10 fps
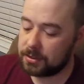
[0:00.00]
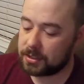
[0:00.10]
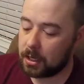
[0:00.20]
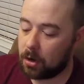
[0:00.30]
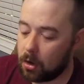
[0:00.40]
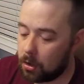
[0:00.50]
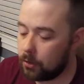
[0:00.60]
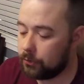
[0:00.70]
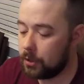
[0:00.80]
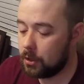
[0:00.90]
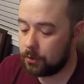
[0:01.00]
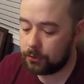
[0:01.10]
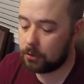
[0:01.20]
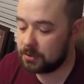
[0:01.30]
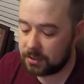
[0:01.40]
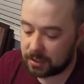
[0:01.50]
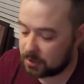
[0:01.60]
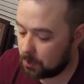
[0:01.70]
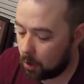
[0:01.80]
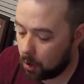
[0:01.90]
It's got all those
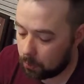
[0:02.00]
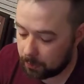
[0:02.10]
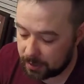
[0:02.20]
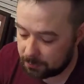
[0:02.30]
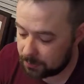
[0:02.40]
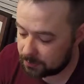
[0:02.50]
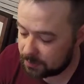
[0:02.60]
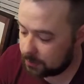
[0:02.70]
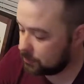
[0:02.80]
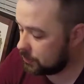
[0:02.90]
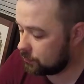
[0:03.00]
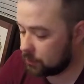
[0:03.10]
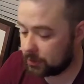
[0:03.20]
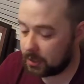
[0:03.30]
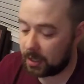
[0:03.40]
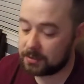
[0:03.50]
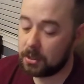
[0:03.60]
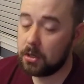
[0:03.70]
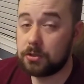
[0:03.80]
things already built in, which is really nice.